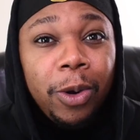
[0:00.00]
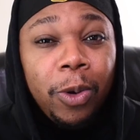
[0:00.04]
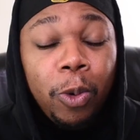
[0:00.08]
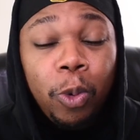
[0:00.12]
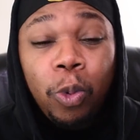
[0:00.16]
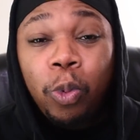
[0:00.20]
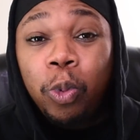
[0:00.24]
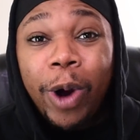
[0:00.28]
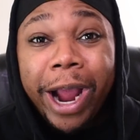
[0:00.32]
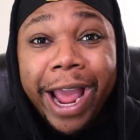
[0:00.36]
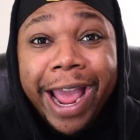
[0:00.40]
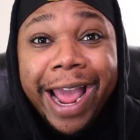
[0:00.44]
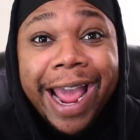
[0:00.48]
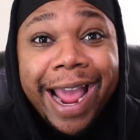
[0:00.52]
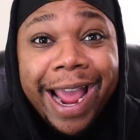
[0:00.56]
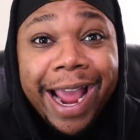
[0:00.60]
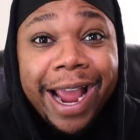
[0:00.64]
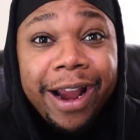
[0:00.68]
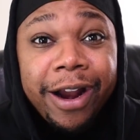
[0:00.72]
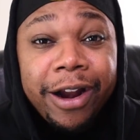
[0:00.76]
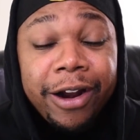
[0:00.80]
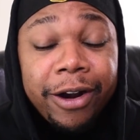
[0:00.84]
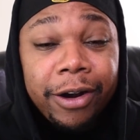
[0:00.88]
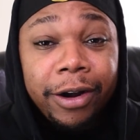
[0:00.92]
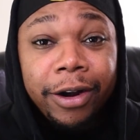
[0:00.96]

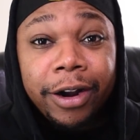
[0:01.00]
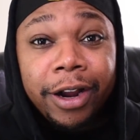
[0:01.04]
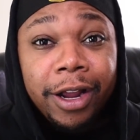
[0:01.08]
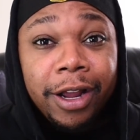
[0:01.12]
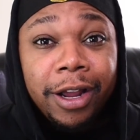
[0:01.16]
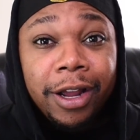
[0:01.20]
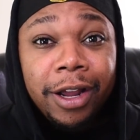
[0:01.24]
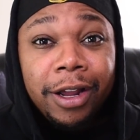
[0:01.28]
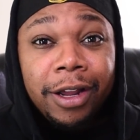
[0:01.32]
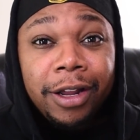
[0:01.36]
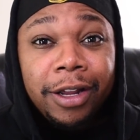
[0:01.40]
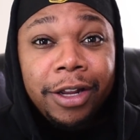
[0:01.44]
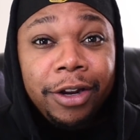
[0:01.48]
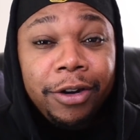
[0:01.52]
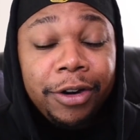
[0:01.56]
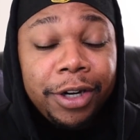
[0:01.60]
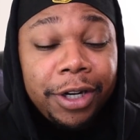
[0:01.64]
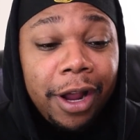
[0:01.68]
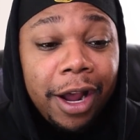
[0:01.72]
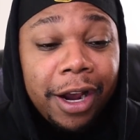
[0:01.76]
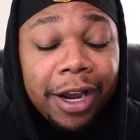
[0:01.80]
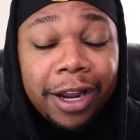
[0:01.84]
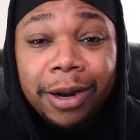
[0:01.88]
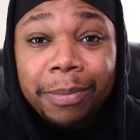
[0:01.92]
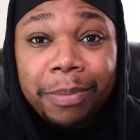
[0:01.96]
Where you're
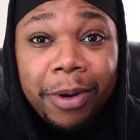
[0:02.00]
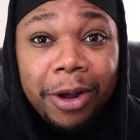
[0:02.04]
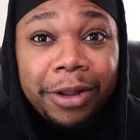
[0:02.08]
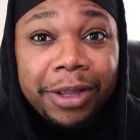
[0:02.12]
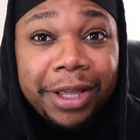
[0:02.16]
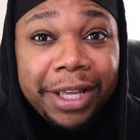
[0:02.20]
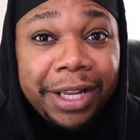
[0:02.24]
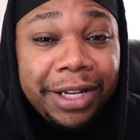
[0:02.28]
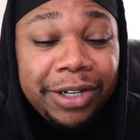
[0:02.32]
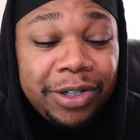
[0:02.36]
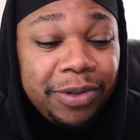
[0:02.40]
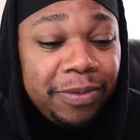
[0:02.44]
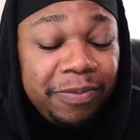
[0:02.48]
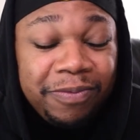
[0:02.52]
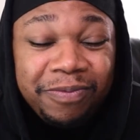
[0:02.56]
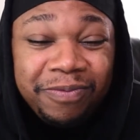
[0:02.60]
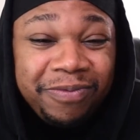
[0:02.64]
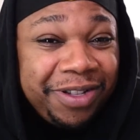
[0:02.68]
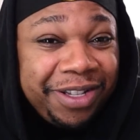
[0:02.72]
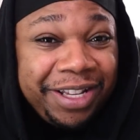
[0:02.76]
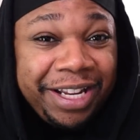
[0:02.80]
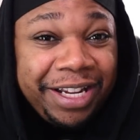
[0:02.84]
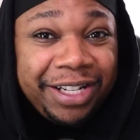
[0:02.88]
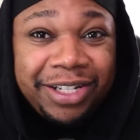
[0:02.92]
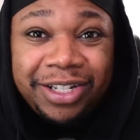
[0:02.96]
talking about these
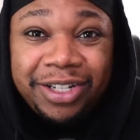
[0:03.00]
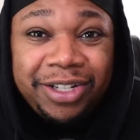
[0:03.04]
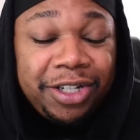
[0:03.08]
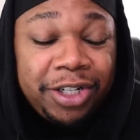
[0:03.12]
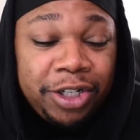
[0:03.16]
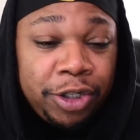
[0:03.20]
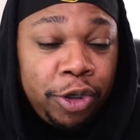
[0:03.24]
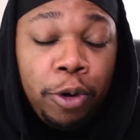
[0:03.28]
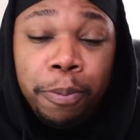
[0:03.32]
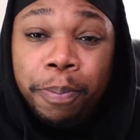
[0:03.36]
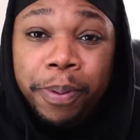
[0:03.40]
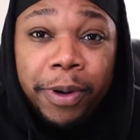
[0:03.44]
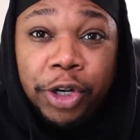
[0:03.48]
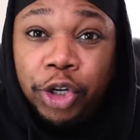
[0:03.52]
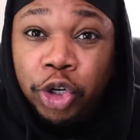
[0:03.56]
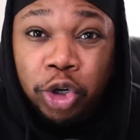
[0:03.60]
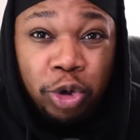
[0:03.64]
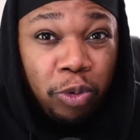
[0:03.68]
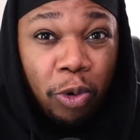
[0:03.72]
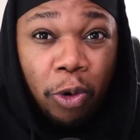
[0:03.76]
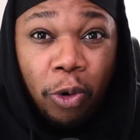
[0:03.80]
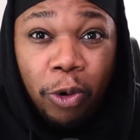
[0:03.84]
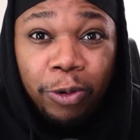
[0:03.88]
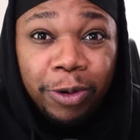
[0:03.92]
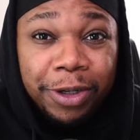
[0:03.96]
these stupid
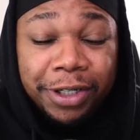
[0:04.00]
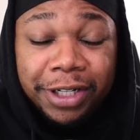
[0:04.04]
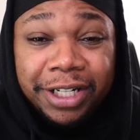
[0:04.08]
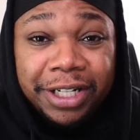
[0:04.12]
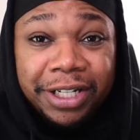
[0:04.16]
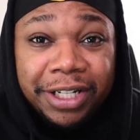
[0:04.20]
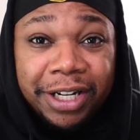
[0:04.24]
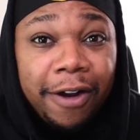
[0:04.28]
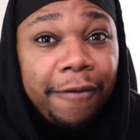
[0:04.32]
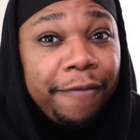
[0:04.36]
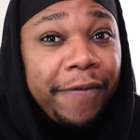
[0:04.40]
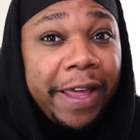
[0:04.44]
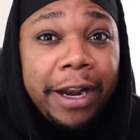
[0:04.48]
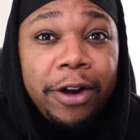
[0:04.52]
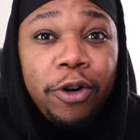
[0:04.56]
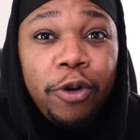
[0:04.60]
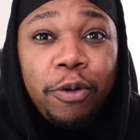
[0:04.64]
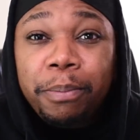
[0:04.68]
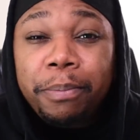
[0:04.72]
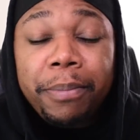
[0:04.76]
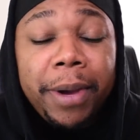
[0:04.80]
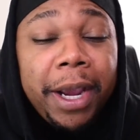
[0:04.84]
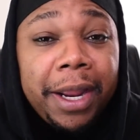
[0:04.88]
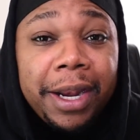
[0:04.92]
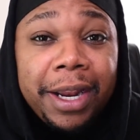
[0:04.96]
trolls and stuff that
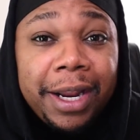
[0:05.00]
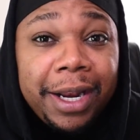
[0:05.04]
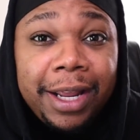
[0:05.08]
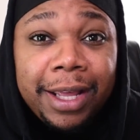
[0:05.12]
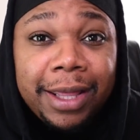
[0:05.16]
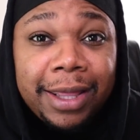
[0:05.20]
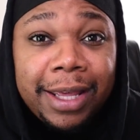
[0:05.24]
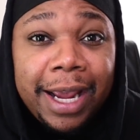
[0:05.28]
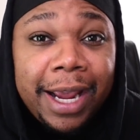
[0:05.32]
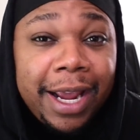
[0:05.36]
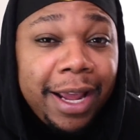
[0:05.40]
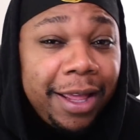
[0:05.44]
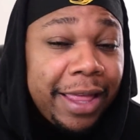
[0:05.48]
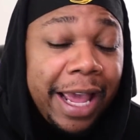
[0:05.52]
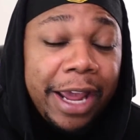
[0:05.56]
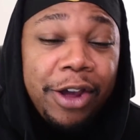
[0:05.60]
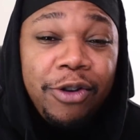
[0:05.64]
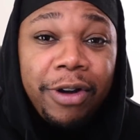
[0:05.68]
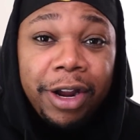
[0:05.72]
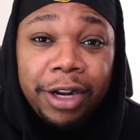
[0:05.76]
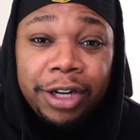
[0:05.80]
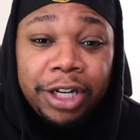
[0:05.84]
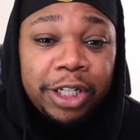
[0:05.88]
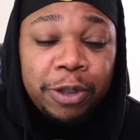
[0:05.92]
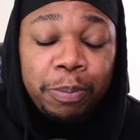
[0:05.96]
don't mean anything that you
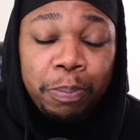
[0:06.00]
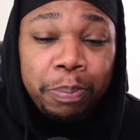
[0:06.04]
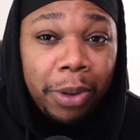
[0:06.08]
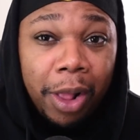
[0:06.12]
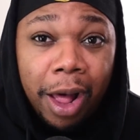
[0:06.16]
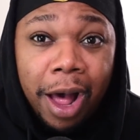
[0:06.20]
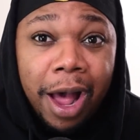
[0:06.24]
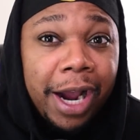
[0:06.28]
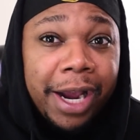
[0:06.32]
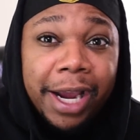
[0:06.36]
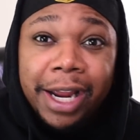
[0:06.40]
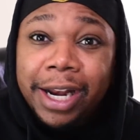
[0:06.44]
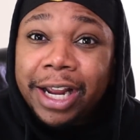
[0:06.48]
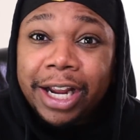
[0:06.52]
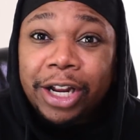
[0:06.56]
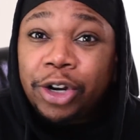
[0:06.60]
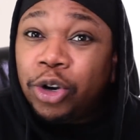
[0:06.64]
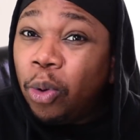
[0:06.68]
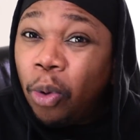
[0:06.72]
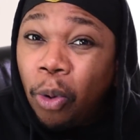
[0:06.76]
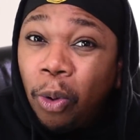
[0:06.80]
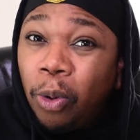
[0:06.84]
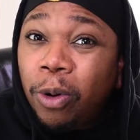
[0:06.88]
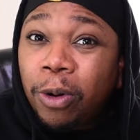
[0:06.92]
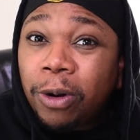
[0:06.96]
can just block and
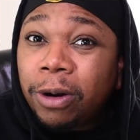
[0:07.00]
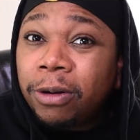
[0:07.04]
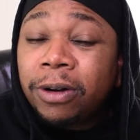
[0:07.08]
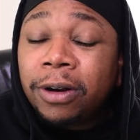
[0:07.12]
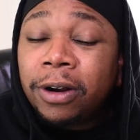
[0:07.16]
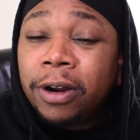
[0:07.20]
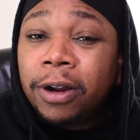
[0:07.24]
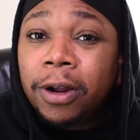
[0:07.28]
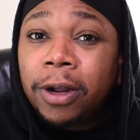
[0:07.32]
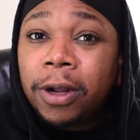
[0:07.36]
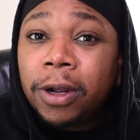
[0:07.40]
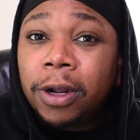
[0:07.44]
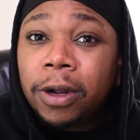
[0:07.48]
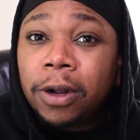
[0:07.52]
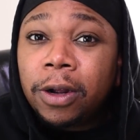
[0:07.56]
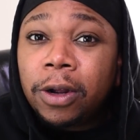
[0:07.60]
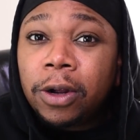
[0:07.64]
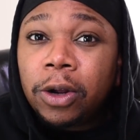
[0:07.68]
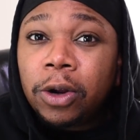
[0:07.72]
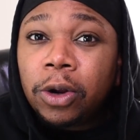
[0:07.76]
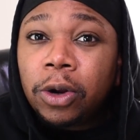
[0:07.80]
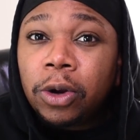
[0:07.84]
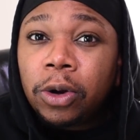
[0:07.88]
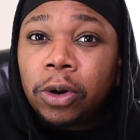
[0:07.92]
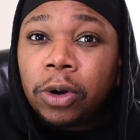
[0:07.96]
ignore?
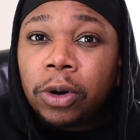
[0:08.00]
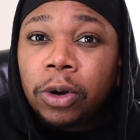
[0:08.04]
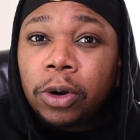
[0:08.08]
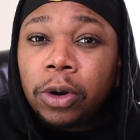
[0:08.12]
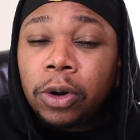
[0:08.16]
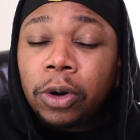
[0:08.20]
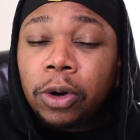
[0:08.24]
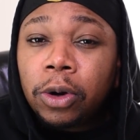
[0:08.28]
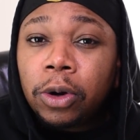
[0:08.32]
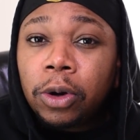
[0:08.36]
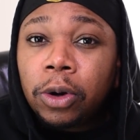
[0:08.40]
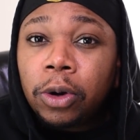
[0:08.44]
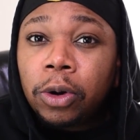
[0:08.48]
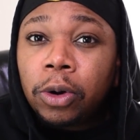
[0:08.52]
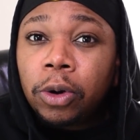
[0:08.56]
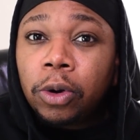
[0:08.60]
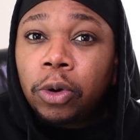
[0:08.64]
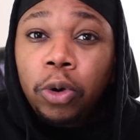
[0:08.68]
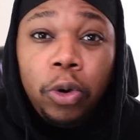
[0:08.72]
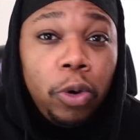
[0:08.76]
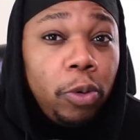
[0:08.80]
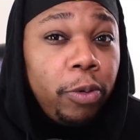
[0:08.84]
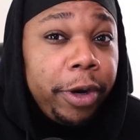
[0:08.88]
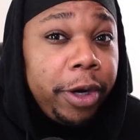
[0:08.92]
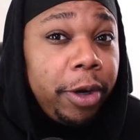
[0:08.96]

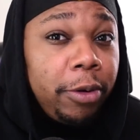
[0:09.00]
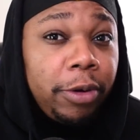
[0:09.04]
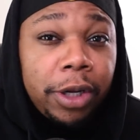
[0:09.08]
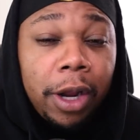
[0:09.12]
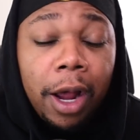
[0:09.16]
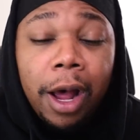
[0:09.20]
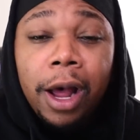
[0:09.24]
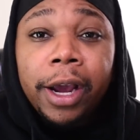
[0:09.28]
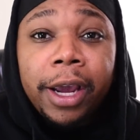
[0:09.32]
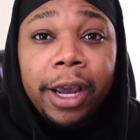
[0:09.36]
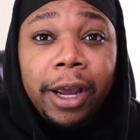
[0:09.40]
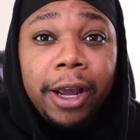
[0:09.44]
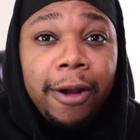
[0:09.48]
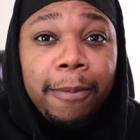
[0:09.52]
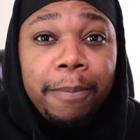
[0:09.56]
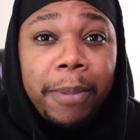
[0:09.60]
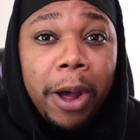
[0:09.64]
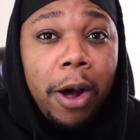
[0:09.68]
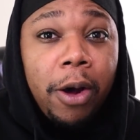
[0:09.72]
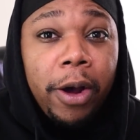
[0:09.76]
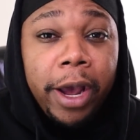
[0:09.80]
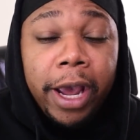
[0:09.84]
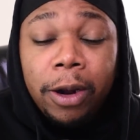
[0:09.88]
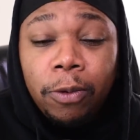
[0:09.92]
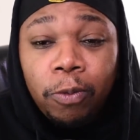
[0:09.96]
Who are you talking
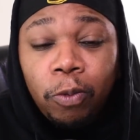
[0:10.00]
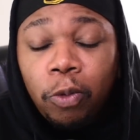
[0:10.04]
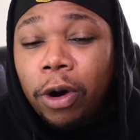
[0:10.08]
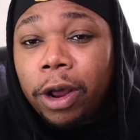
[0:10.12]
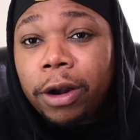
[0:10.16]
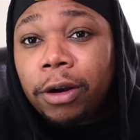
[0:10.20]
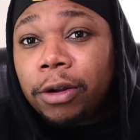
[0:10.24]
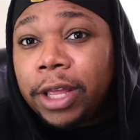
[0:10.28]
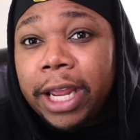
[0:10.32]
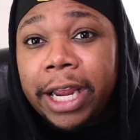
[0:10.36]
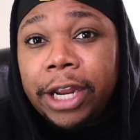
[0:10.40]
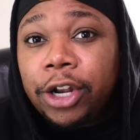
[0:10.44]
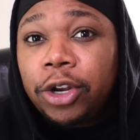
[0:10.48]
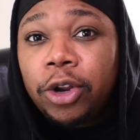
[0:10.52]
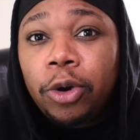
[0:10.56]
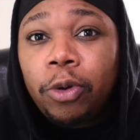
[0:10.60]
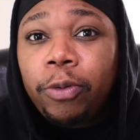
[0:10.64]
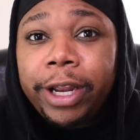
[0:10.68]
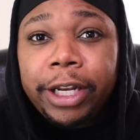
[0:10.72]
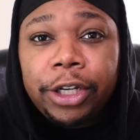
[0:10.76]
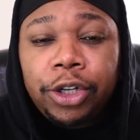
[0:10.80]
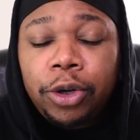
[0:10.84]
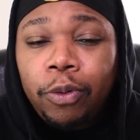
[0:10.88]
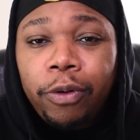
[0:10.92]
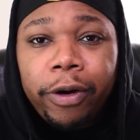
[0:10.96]
about and what are they
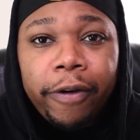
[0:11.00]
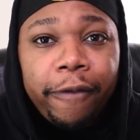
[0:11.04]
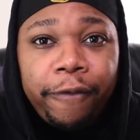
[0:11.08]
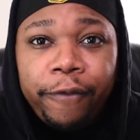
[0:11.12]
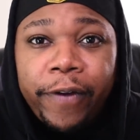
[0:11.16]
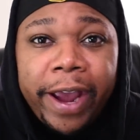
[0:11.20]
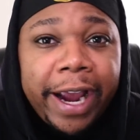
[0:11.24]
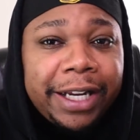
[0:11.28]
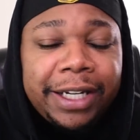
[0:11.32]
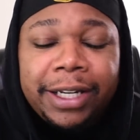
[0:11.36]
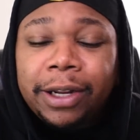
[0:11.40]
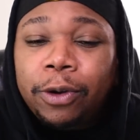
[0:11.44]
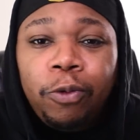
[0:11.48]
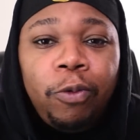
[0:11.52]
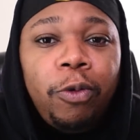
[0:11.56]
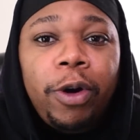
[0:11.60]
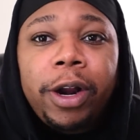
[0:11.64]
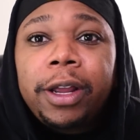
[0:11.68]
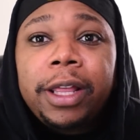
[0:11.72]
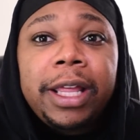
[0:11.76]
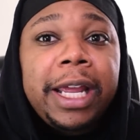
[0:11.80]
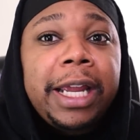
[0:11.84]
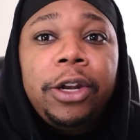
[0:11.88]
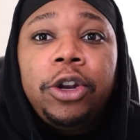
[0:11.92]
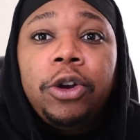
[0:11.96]
doing to affect what
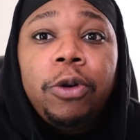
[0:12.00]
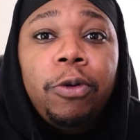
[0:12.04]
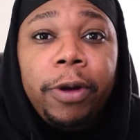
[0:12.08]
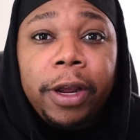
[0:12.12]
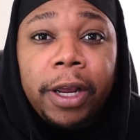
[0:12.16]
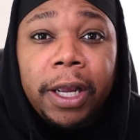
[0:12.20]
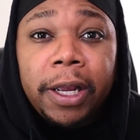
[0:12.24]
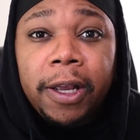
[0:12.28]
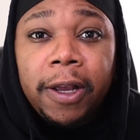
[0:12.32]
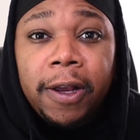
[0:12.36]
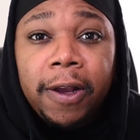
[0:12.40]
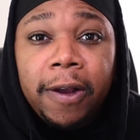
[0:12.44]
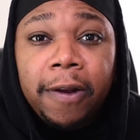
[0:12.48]
are they doing?